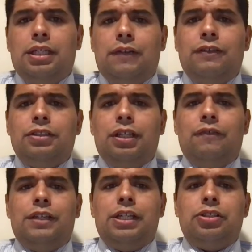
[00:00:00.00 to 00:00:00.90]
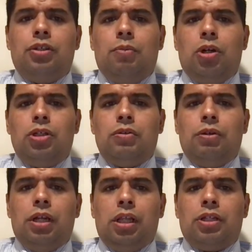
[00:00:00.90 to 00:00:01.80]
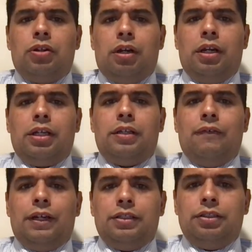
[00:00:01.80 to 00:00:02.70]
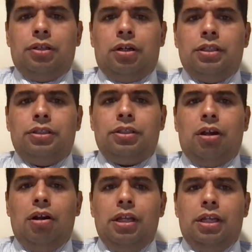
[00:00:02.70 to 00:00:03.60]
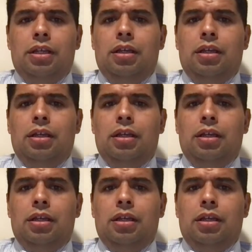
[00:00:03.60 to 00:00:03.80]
different set of dangers emerge when electronic devices are discarded.